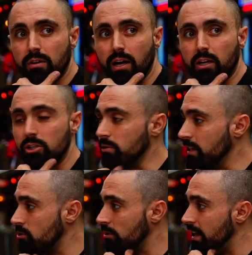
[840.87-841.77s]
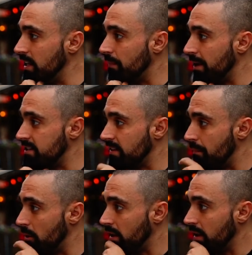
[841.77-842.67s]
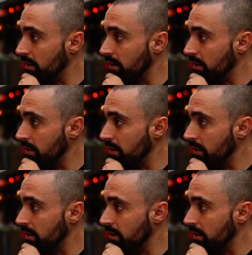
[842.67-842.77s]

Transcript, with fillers: Like, because you're literally eating a piece of their body.